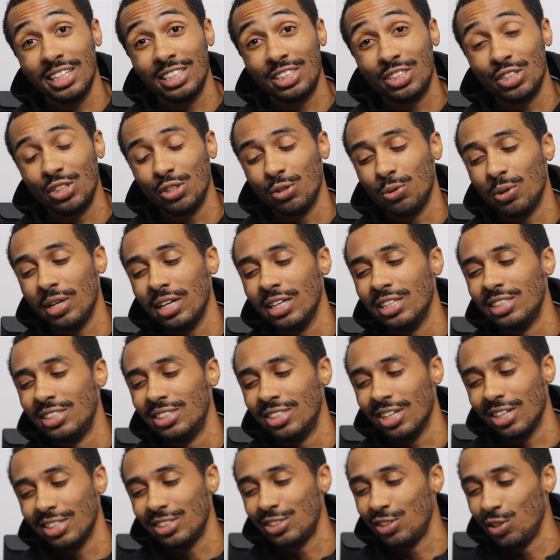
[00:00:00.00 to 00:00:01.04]
issue is
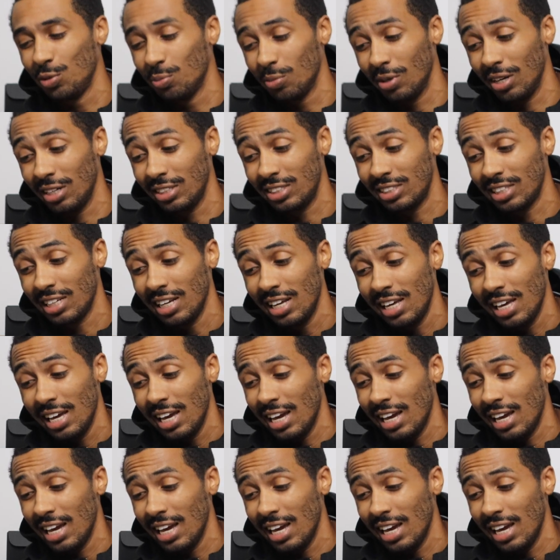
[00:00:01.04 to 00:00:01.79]
just too much.